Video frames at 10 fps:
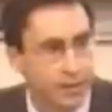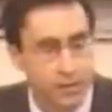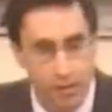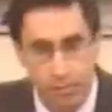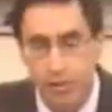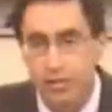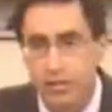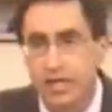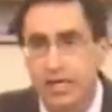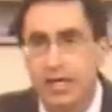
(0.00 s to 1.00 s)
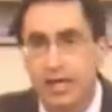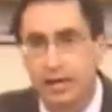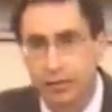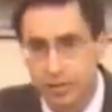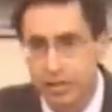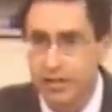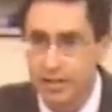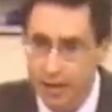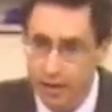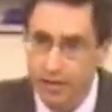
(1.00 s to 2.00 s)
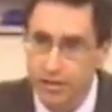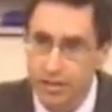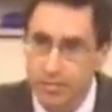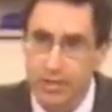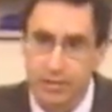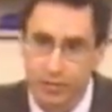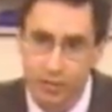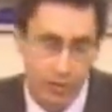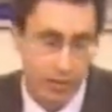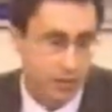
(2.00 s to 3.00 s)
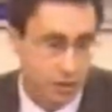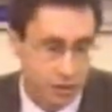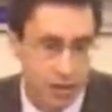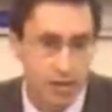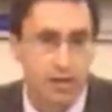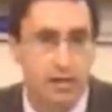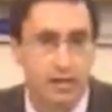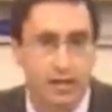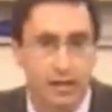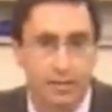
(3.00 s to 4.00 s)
scriptures and Christian theology, but it's a view that's shared